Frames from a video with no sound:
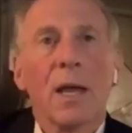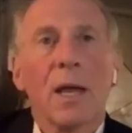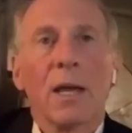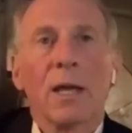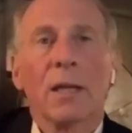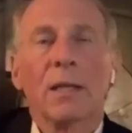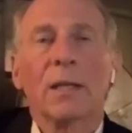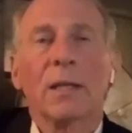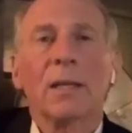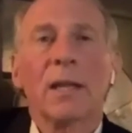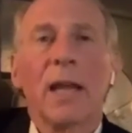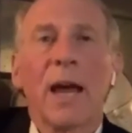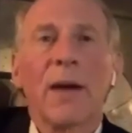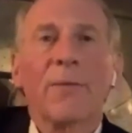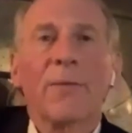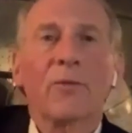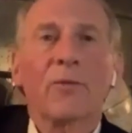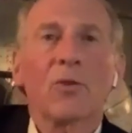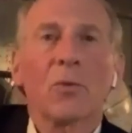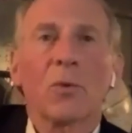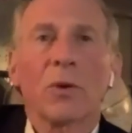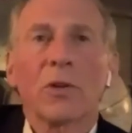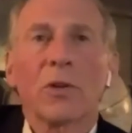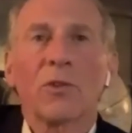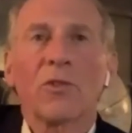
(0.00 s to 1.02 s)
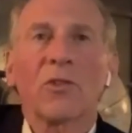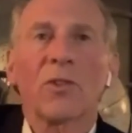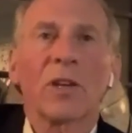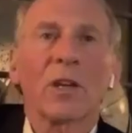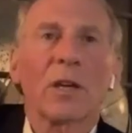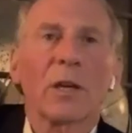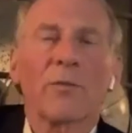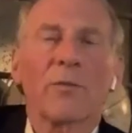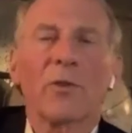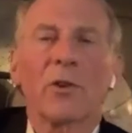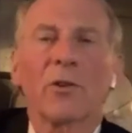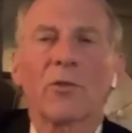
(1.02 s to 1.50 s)
And then afterwards,
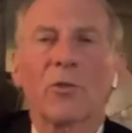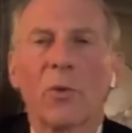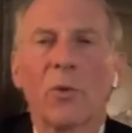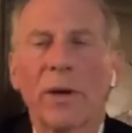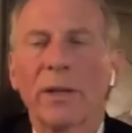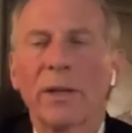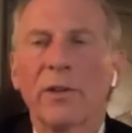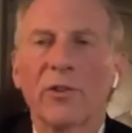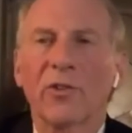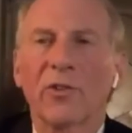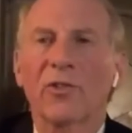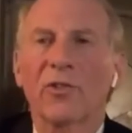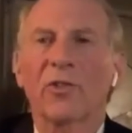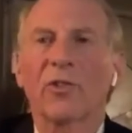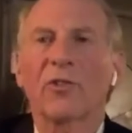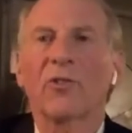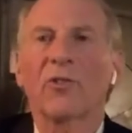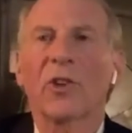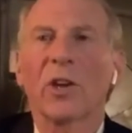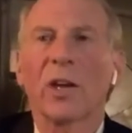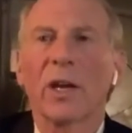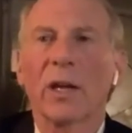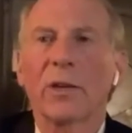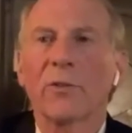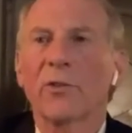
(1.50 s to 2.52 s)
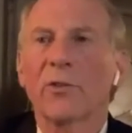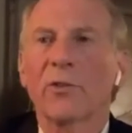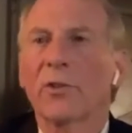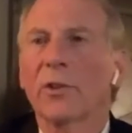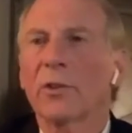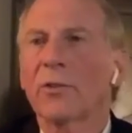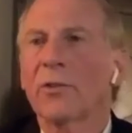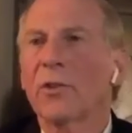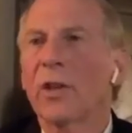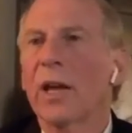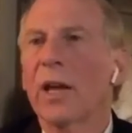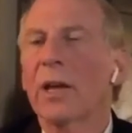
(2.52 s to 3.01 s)
think of your 20s as a chance to
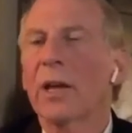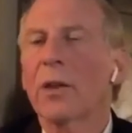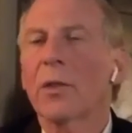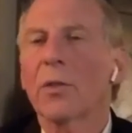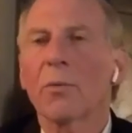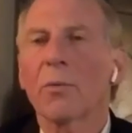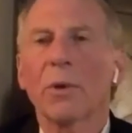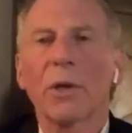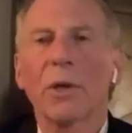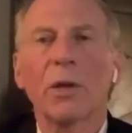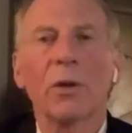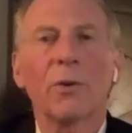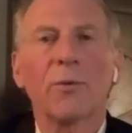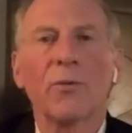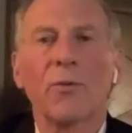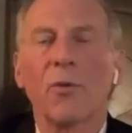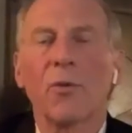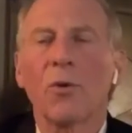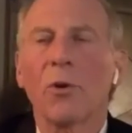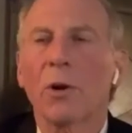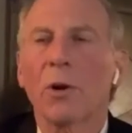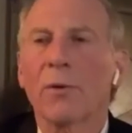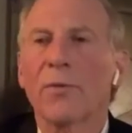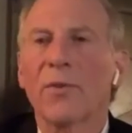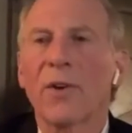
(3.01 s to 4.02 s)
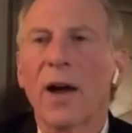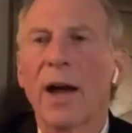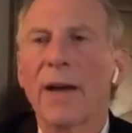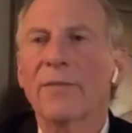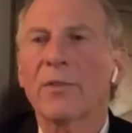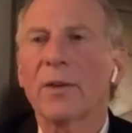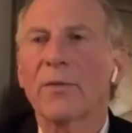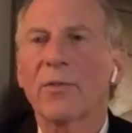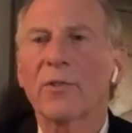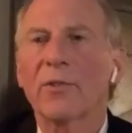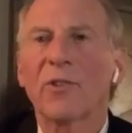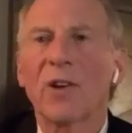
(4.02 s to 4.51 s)
take 3 or 4 or
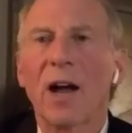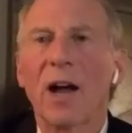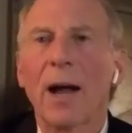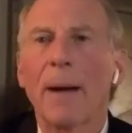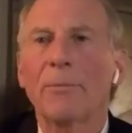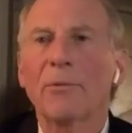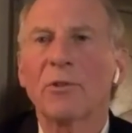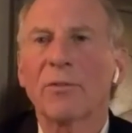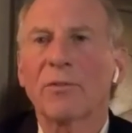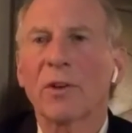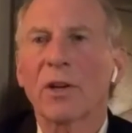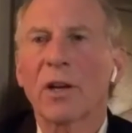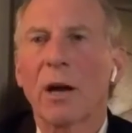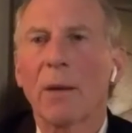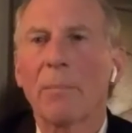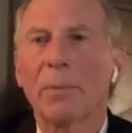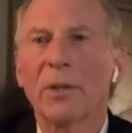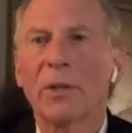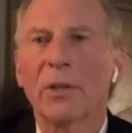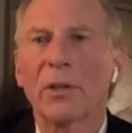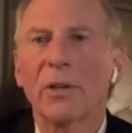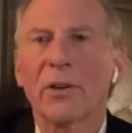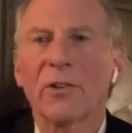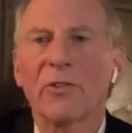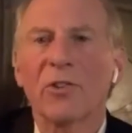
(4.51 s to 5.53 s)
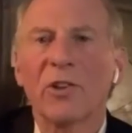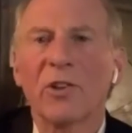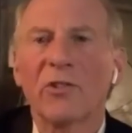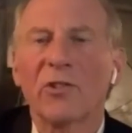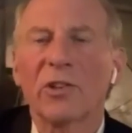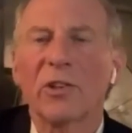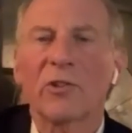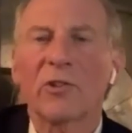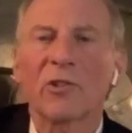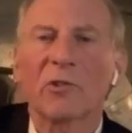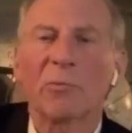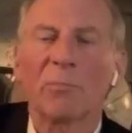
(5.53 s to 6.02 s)
5 different jobs of a couple of years
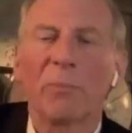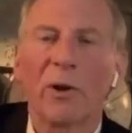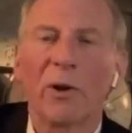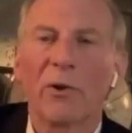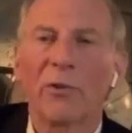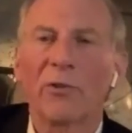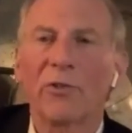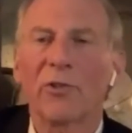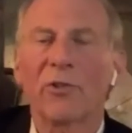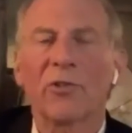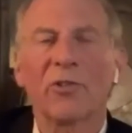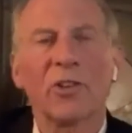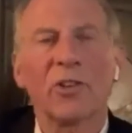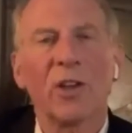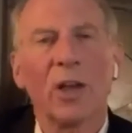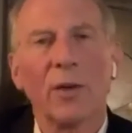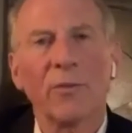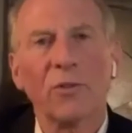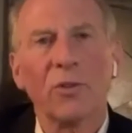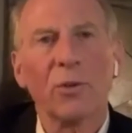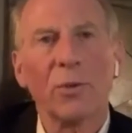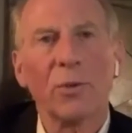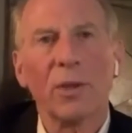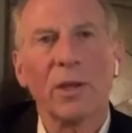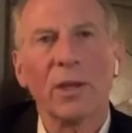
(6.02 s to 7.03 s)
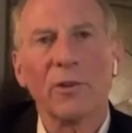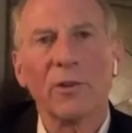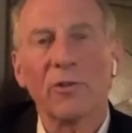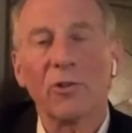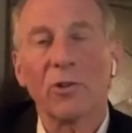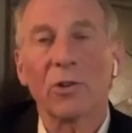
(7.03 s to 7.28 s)
each and expose yourself to things.